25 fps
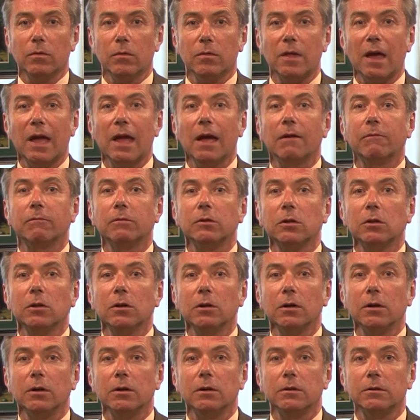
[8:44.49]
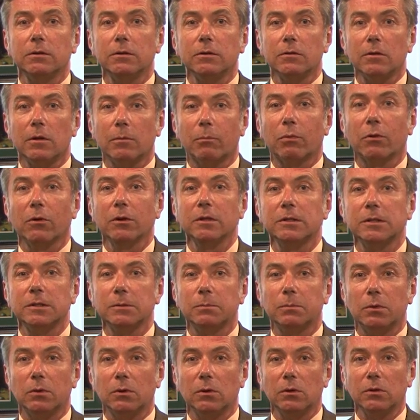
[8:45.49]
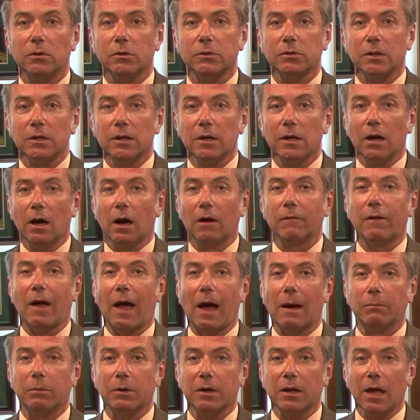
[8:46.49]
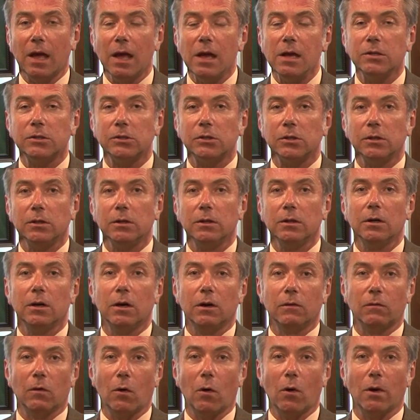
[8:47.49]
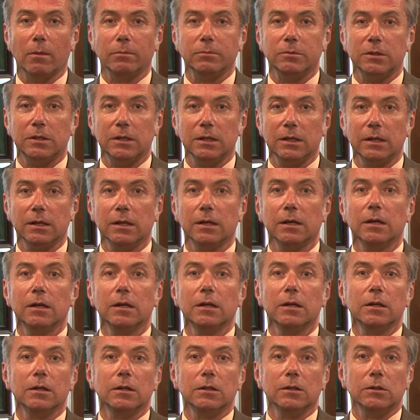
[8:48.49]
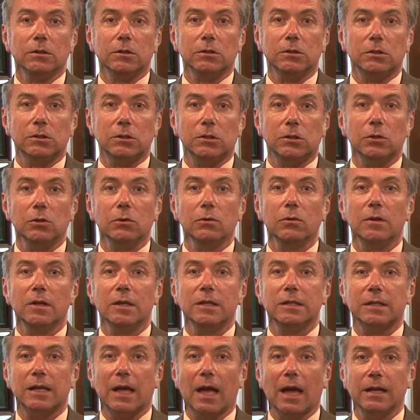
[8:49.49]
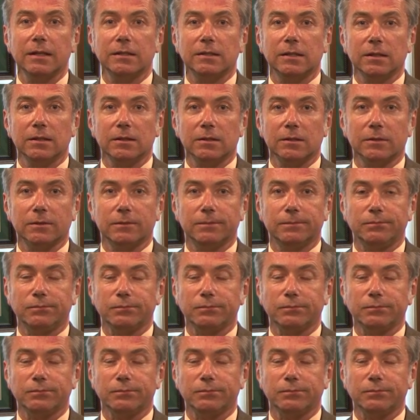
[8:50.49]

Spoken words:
They have learned the principles of application of OMT to these cases.